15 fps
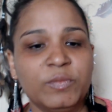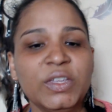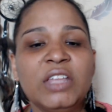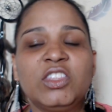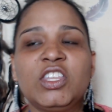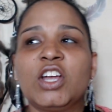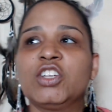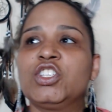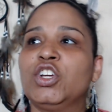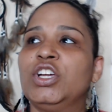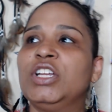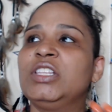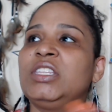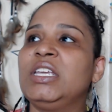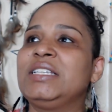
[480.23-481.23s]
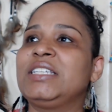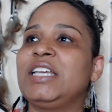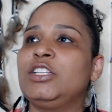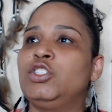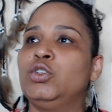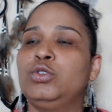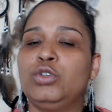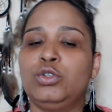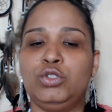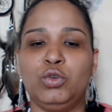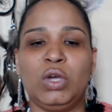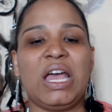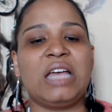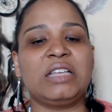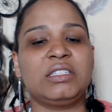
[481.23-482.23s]
There are certain things they do
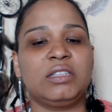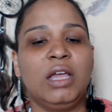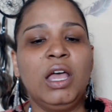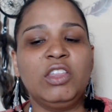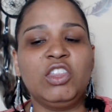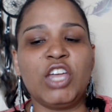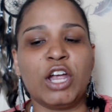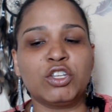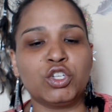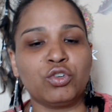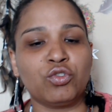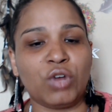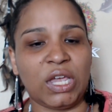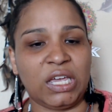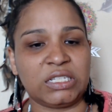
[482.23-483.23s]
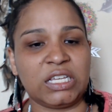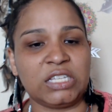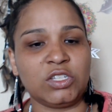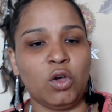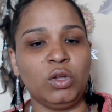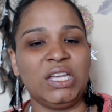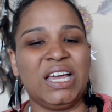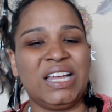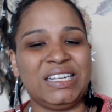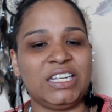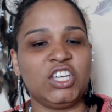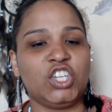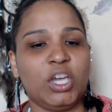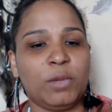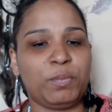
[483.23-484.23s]
it as they are trained. It's only
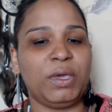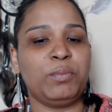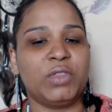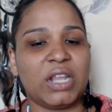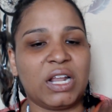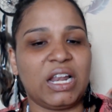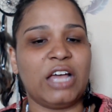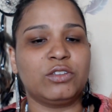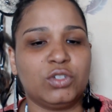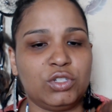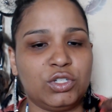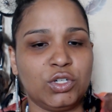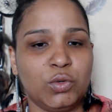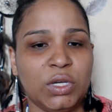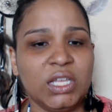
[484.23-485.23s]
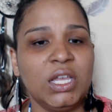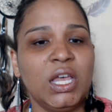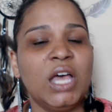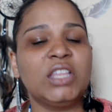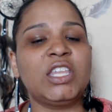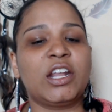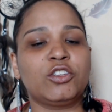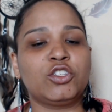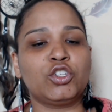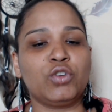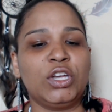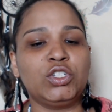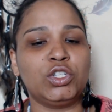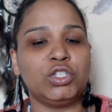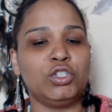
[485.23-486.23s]
initiate people that are allowed to do it, that are
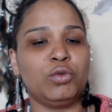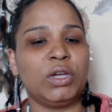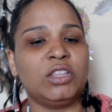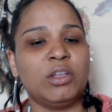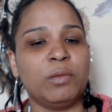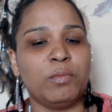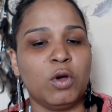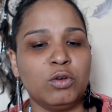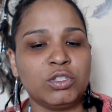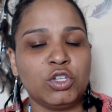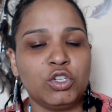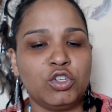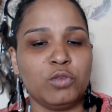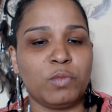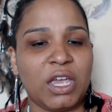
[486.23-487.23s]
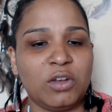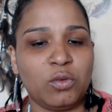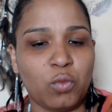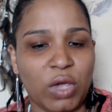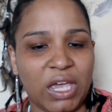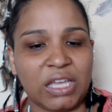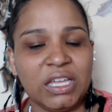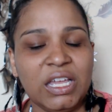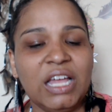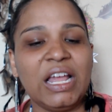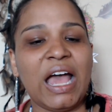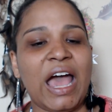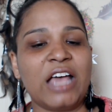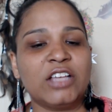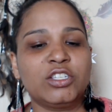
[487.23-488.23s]
trained to do it in the most humane way
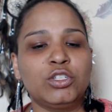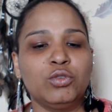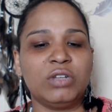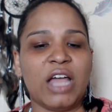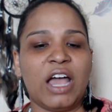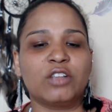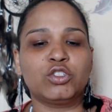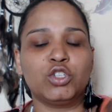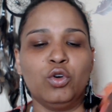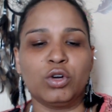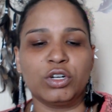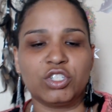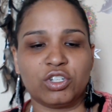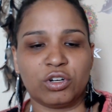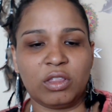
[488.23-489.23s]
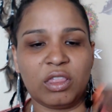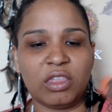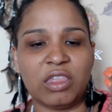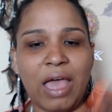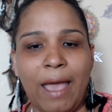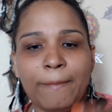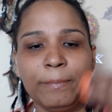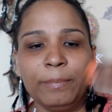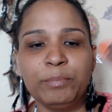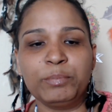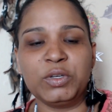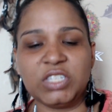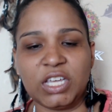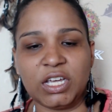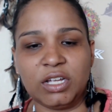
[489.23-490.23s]
as to not torture that
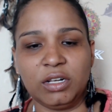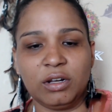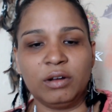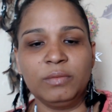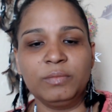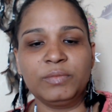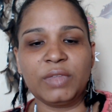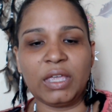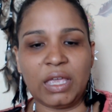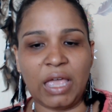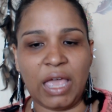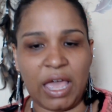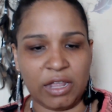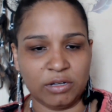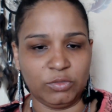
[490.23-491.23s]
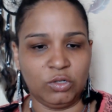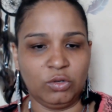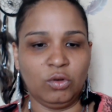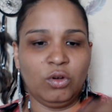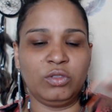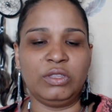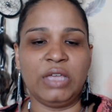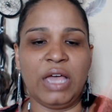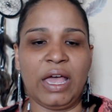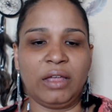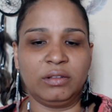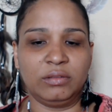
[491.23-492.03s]
particular animal or that,